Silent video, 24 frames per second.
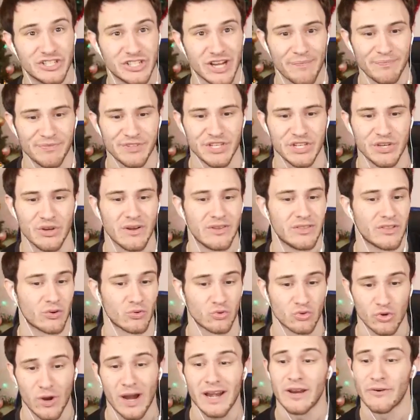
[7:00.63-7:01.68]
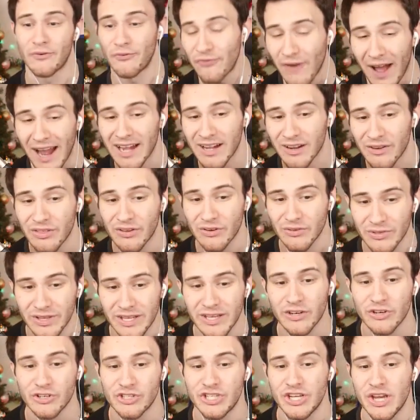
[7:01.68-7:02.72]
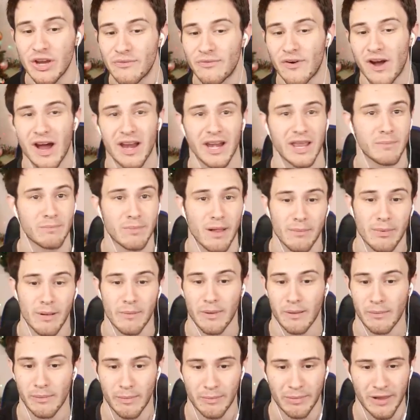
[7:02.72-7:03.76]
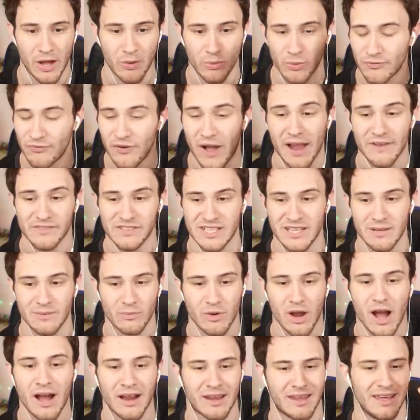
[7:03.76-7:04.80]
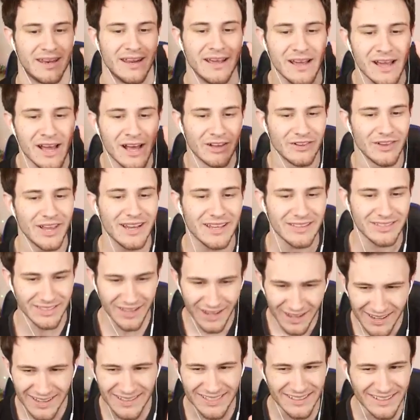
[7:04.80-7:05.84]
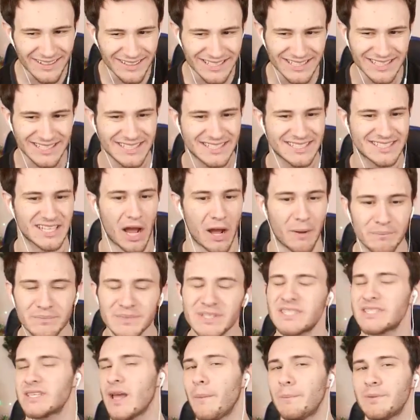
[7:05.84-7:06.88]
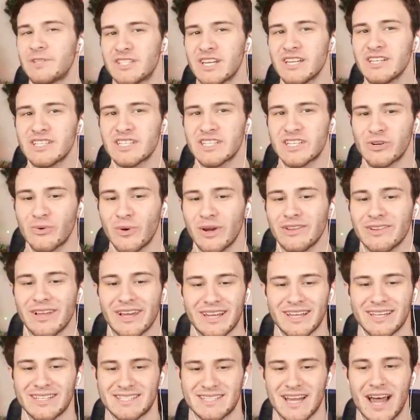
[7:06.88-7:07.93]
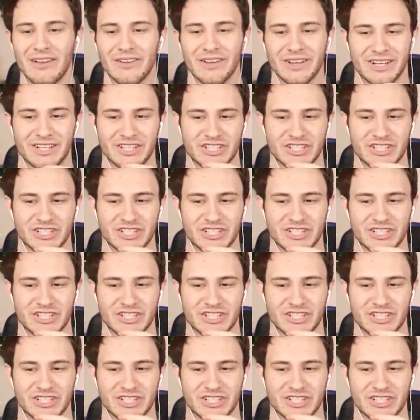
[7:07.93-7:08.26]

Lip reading: Gen 2, and they're trying to find their leader, Giovanni, blah, blah, blah, blah, blah, revive Team Rocket. Like, there's some substance to it. Like, it's not like